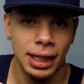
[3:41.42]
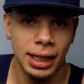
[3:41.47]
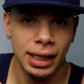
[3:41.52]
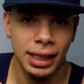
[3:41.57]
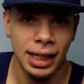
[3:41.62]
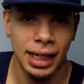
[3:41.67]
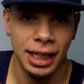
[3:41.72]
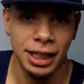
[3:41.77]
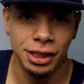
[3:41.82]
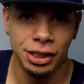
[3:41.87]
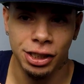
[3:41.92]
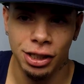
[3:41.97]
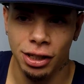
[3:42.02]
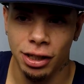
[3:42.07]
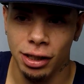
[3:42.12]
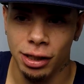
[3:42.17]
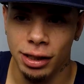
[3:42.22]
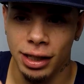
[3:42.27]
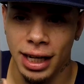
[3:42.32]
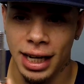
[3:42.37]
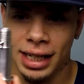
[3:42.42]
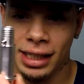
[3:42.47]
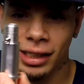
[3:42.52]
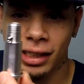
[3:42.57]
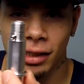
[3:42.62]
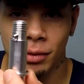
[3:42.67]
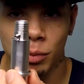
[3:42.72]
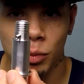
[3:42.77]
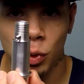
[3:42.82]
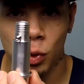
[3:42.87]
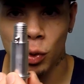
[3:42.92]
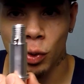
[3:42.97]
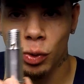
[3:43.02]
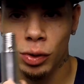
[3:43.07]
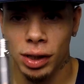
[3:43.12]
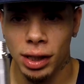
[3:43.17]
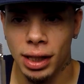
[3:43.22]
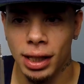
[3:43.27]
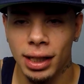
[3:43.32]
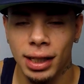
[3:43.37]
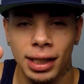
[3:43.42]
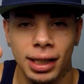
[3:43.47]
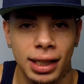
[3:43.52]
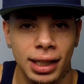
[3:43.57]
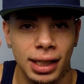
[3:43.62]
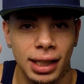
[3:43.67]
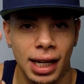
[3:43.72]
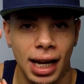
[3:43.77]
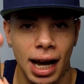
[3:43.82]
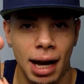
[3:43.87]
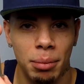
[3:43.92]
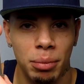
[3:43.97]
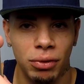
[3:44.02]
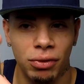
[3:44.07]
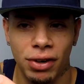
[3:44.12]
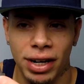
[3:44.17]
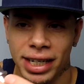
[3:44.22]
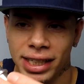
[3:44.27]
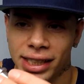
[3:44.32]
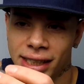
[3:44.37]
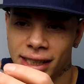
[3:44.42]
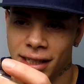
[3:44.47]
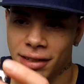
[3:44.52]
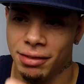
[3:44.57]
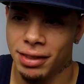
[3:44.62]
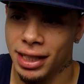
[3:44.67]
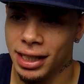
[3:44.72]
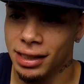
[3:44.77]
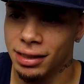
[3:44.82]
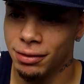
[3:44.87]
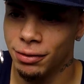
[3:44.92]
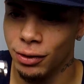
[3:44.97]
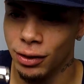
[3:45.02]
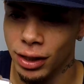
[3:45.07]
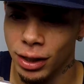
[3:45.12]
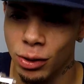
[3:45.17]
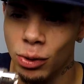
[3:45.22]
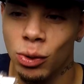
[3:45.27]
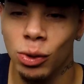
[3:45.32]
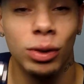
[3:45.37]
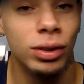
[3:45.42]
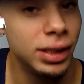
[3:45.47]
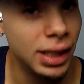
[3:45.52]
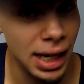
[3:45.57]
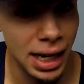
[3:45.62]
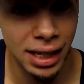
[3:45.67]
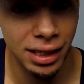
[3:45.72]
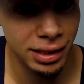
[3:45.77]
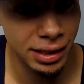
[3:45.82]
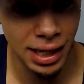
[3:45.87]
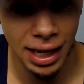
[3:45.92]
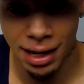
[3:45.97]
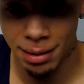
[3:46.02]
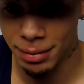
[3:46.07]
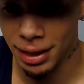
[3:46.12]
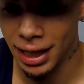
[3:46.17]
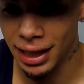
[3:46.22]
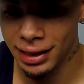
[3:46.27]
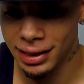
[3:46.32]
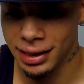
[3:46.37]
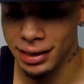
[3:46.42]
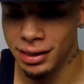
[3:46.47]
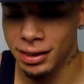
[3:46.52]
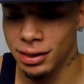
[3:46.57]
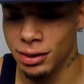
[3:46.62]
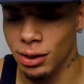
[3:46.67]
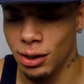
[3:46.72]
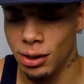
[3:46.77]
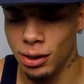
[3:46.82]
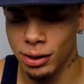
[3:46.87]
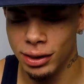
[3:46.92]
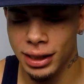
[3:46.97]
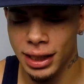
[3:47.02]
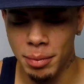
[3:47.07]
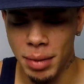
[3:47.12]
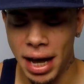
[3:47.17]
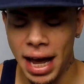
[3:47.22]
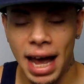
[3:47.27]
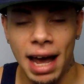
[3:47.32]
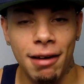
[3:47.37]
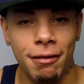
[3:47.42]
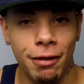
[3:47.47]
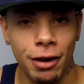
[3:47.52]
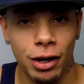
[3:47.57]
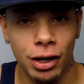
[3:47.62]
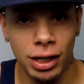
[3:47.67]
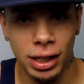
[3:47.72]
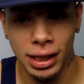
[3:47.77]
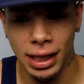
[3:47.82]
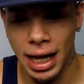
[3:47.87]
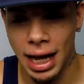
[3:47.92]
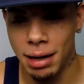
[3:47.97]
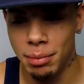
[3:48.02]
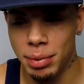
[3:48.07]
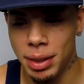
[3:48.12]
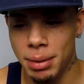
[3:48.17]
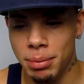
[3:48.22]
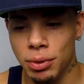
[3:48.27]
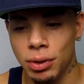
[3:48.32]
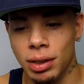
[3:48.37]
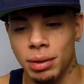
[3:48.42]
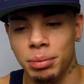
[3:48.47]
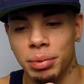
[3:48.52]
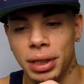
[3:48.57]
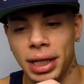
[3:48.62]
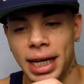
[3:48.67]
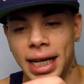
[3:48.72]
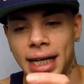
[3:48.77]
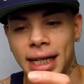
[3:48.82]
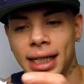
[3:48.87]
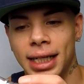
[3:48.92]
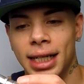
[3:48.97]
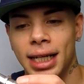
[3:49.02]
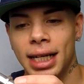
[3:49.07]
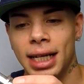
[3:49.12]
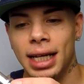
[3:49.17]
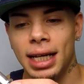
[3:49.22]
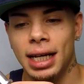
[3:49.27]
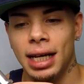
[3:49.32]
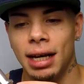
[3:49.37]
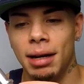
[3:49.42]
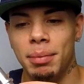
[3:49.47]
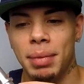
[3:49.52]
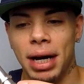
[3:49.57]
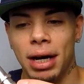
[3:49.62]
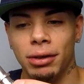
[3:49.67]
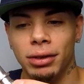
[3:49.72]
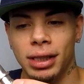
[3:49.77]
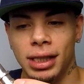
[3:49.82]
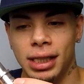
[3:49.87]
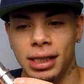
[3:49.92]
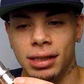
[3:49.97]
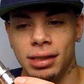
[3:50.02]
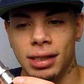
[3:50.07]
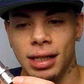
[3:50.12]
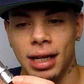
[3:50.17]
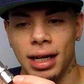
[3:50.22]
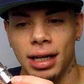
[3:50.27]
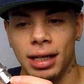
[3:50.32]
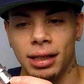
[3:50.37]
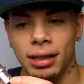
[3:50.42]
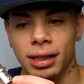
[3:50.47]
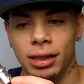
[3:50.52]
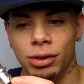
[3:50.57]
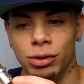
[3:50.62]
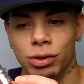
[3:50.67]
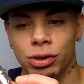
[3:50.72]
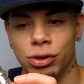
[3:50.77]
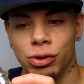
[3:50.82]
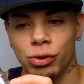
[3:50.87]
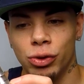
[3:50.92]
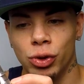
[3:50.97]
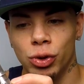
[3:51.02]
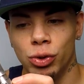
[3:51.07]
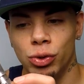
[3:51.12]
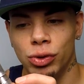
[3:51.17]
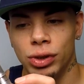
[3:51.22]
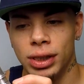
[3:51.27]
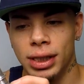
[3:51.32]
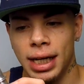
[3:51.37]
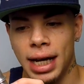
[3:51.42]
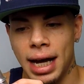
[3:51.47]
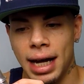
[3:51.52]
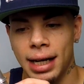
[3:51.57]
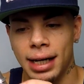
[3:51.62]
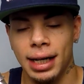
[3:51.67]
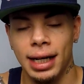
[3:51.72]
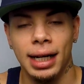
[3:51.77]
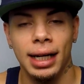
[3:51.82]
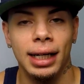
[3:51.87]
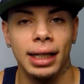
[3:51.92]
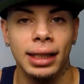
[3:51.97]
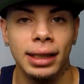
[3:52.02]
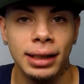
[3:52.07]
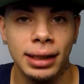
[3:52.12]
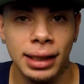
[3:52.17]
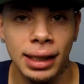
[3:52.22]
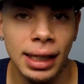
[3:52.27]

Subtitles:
can ensure a nice smooth operation of this for the whole entire time that it's installed. I have heard a lot of people complain about these little screws not